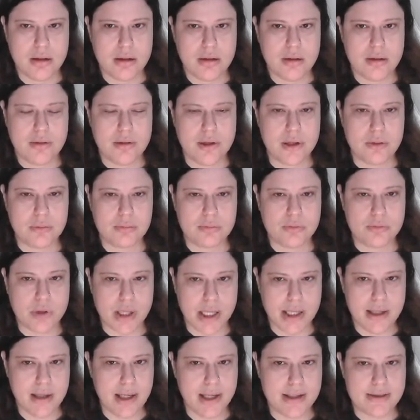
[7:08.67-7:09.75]
then
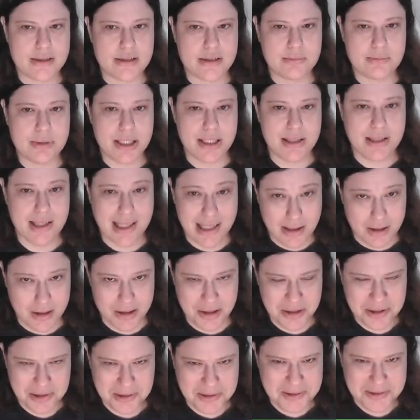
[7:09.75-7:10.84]
red has to be
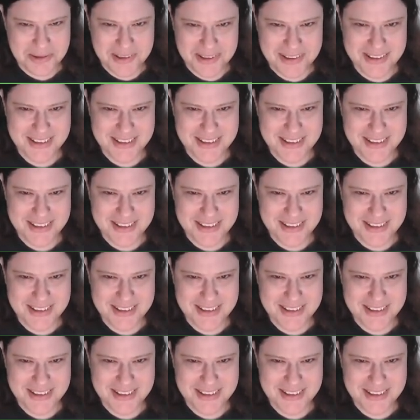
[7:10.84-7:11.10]
yellow.